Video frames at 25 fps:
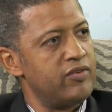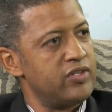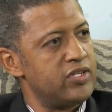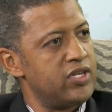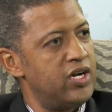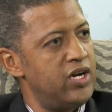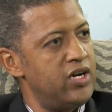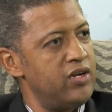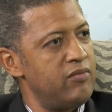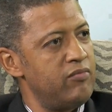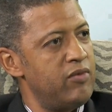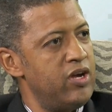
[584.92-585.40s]

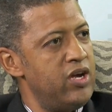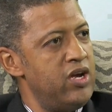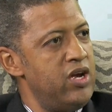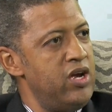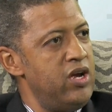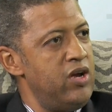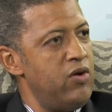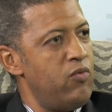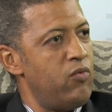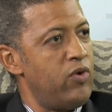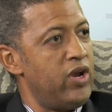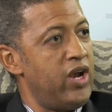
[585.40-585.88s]
time.
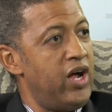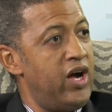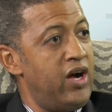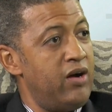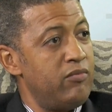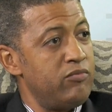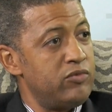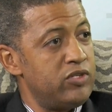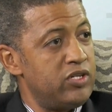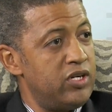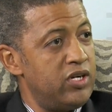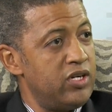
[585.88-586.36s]
What
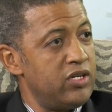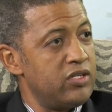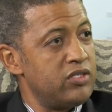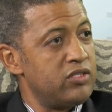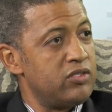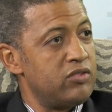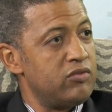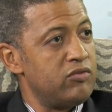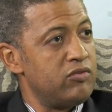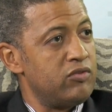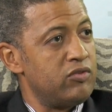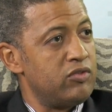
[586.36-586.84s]
I'm trying
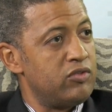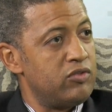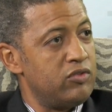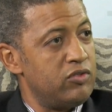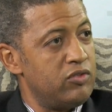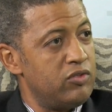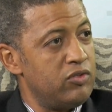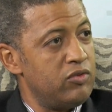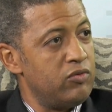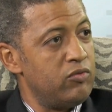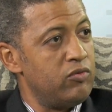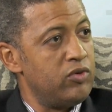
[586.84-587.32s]
to
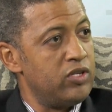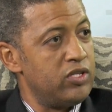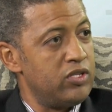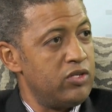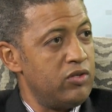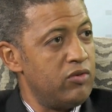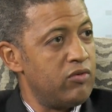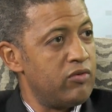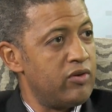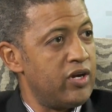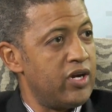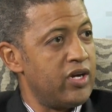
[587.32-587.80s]
do with
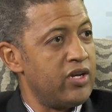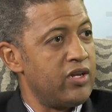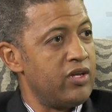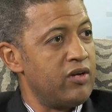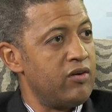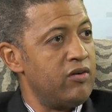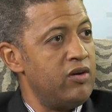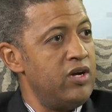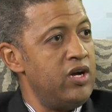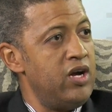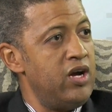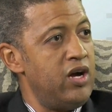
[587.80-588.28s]
your
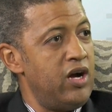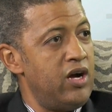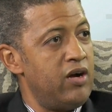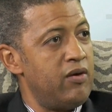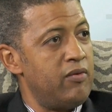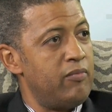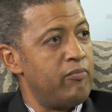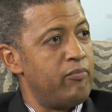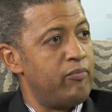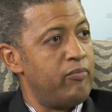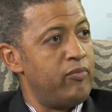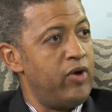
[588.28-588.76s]
radio,
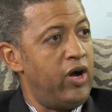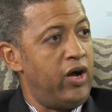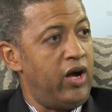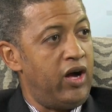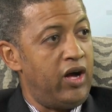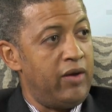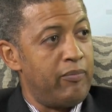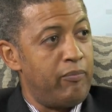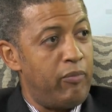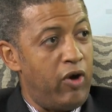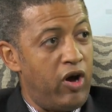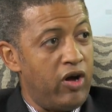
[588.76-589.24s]

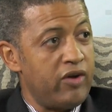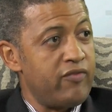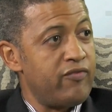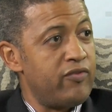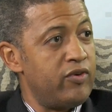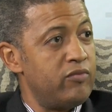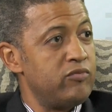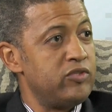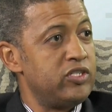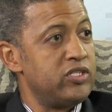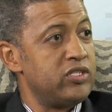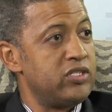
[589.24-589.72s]
apart
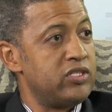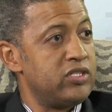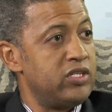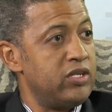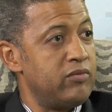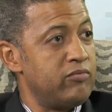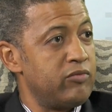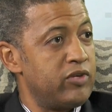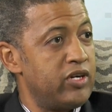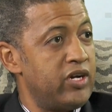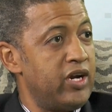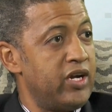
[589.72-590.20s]
from just
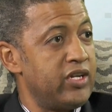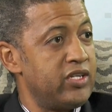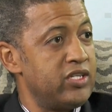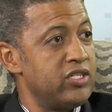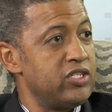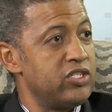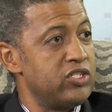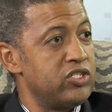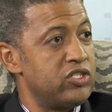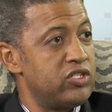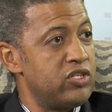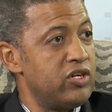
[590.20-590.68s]

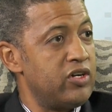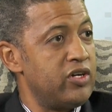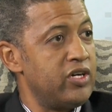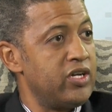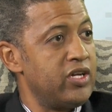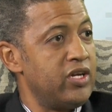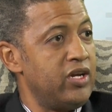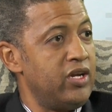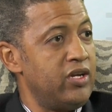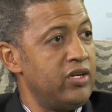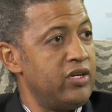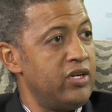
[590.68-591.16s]
creating and
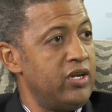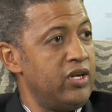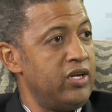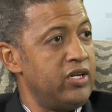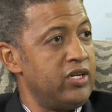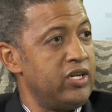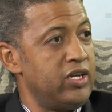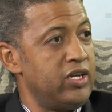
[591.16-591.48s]
stirring and